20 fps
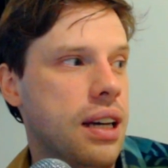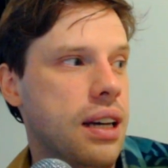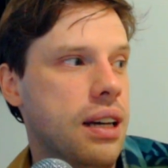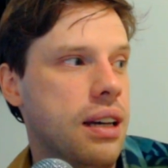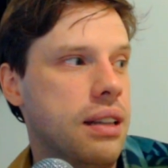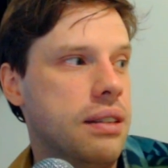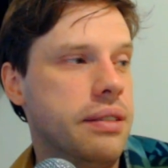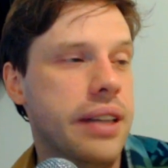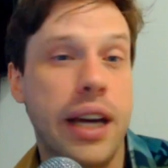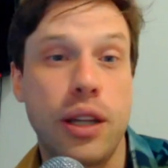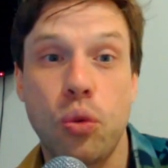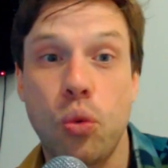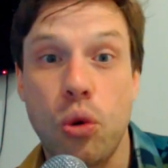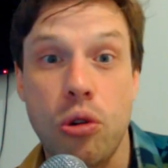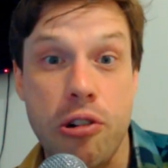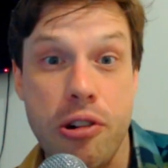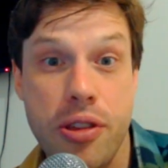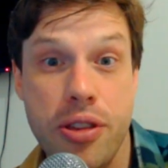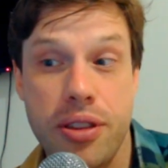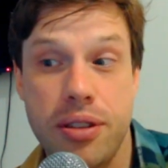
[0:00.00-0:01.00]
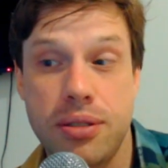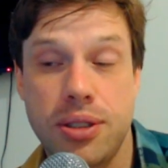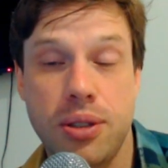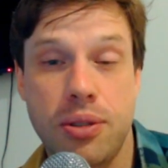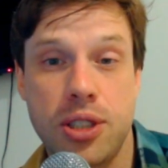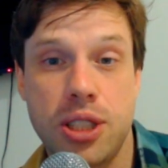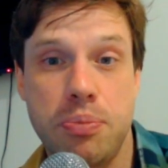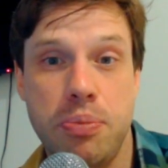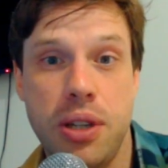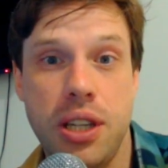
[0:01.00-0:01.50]
net worth, so
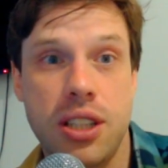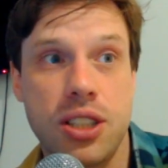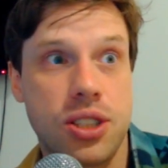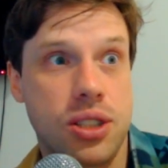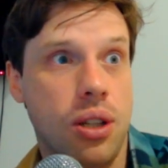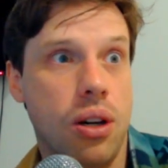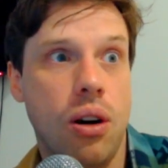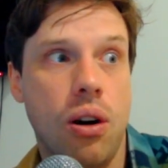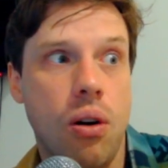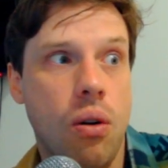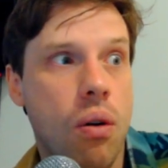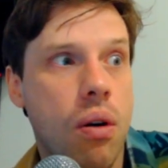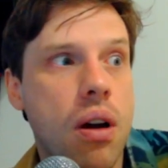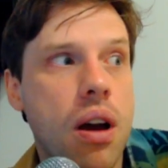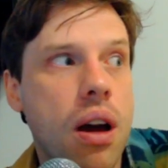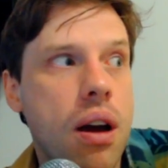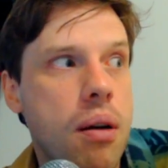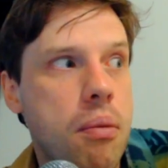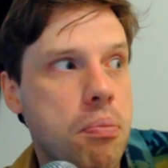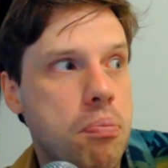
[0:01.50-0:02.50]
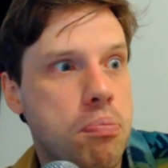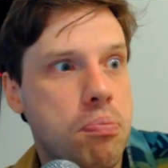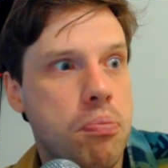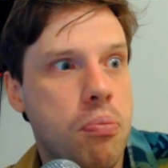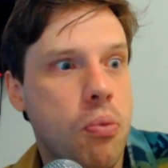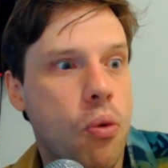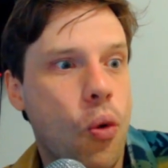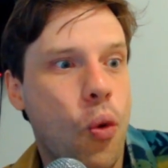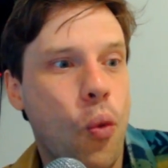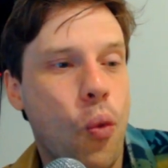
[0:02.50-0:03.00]
to speak. So
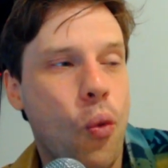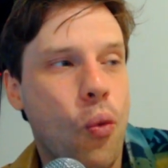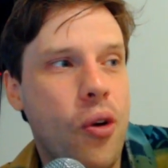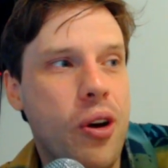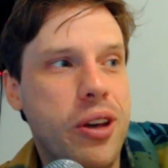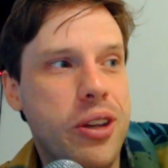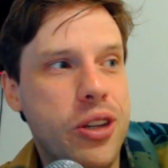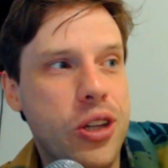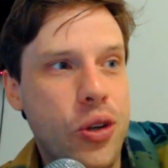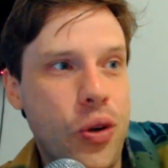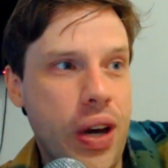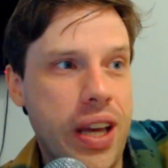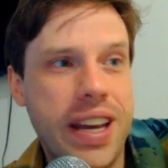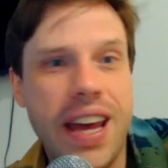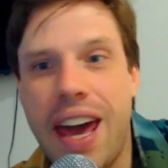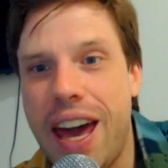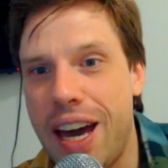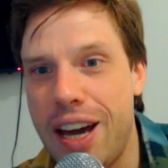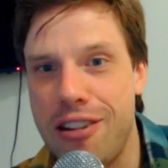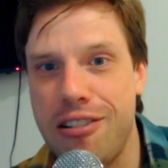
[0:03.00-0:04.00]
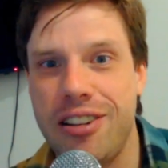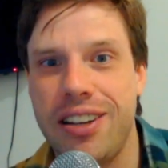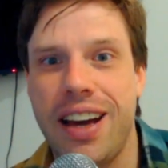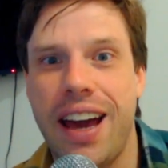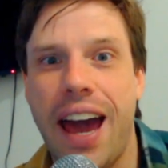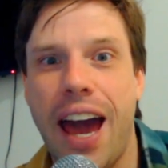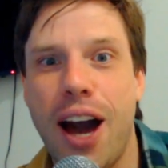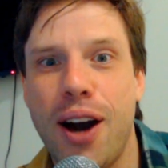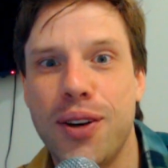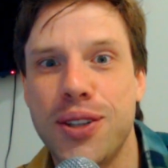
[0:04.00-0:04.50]
you inherit a
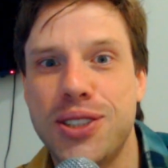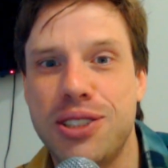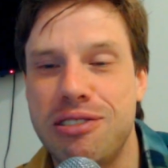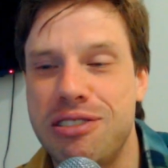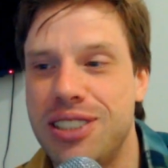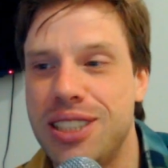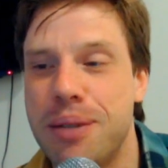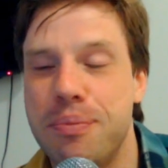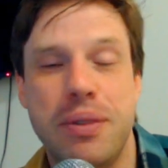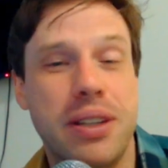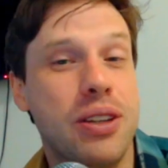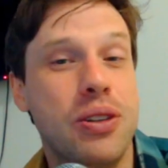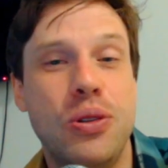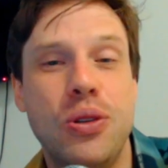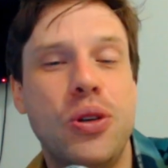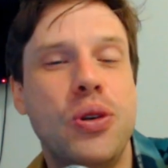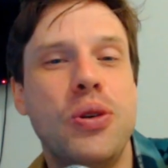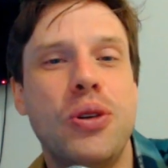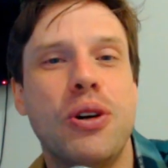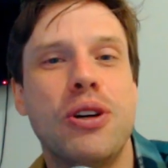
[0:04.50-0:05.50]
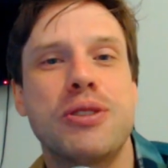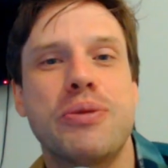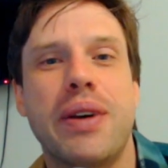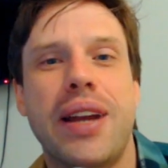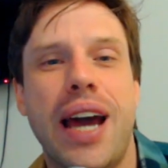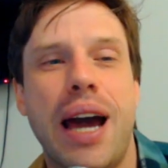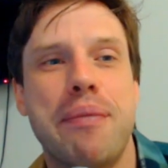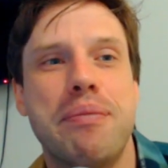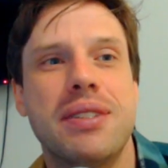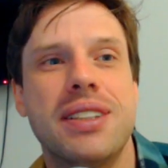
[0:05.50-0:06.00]
house or something. Who knows what
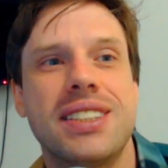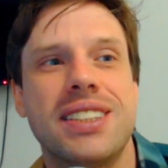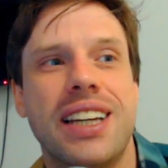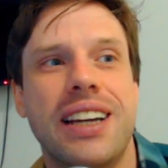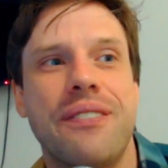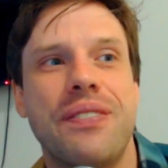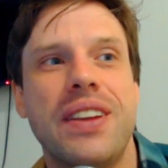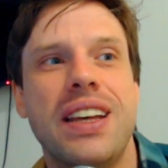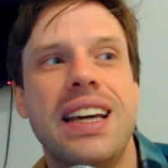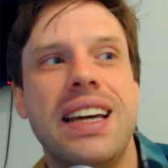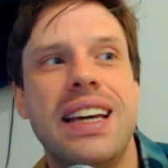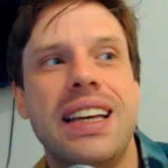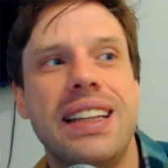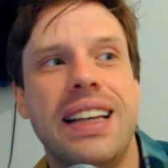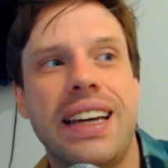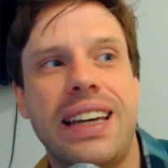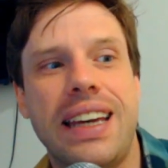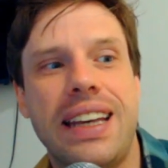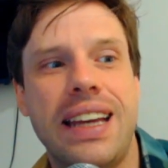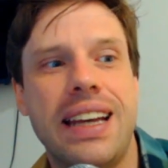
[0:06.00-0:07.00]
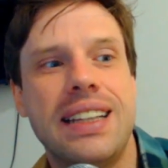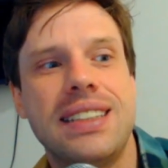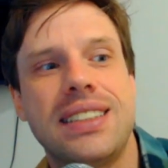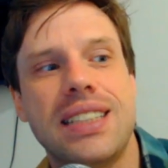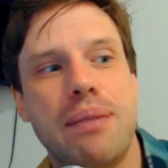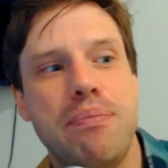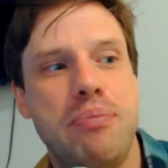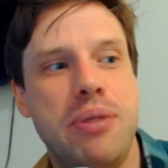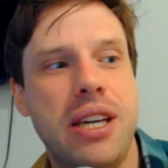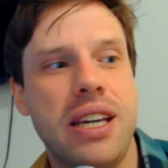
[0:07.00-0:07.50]
happens? Like it ends
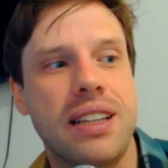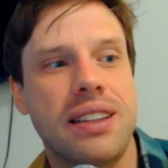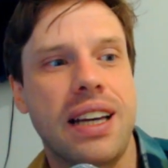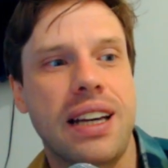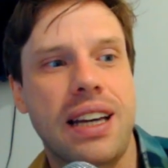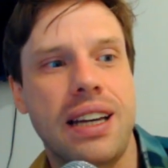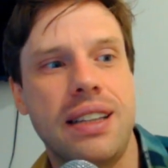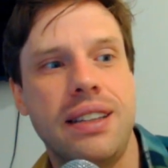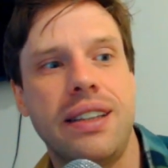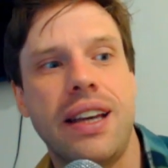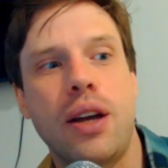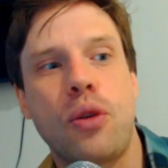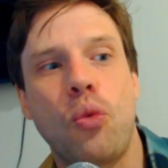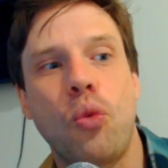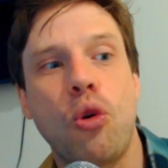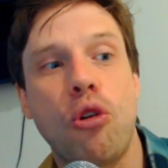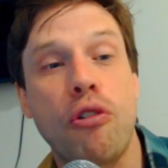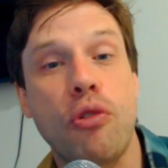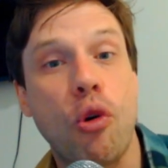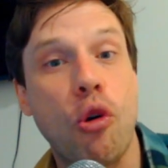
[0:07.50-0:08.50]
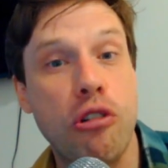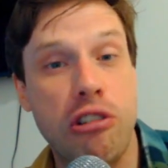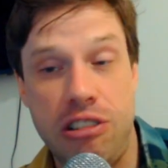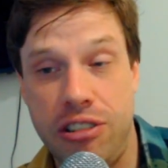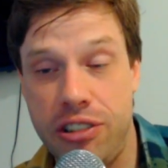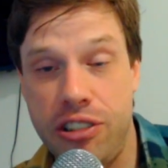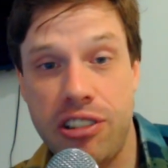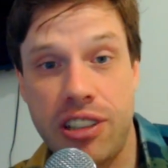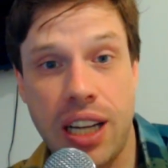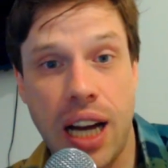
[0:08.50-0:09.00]
up being like a net worth, or
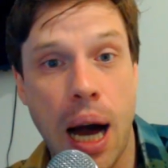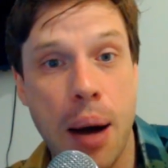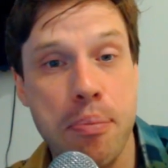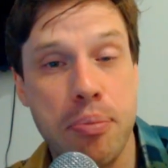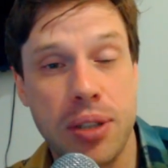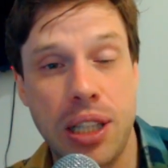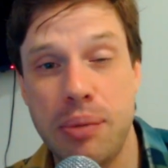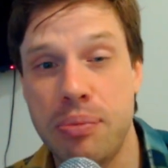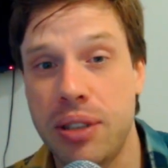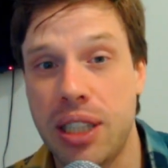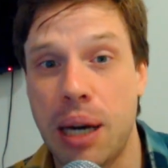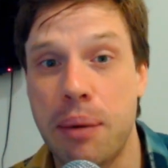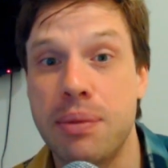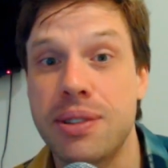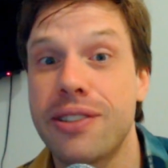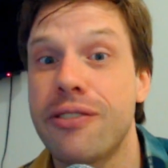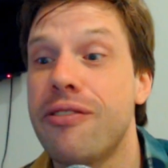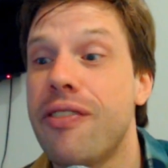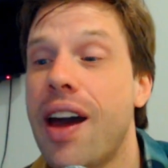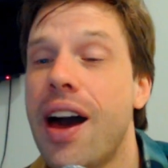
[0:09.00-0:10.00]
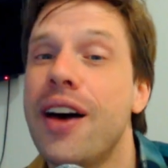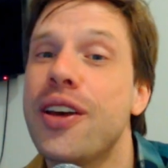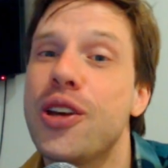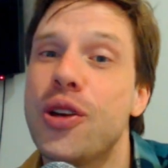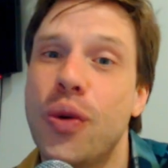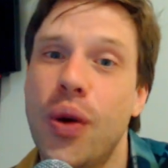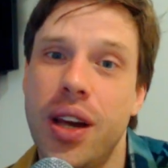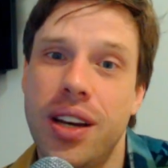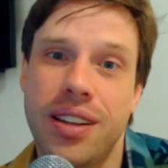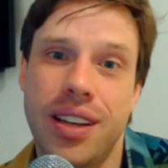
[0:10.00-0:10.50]
your company becomes
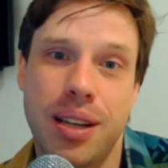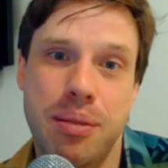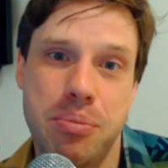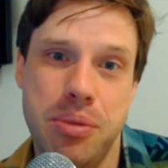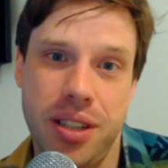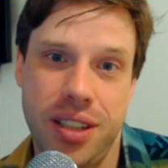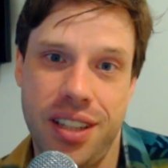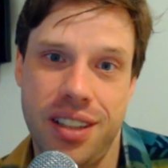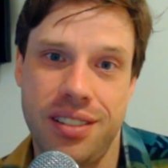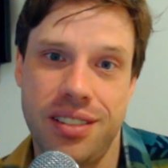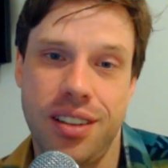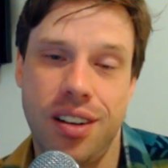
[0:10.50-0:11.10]
evaluated at $1 million,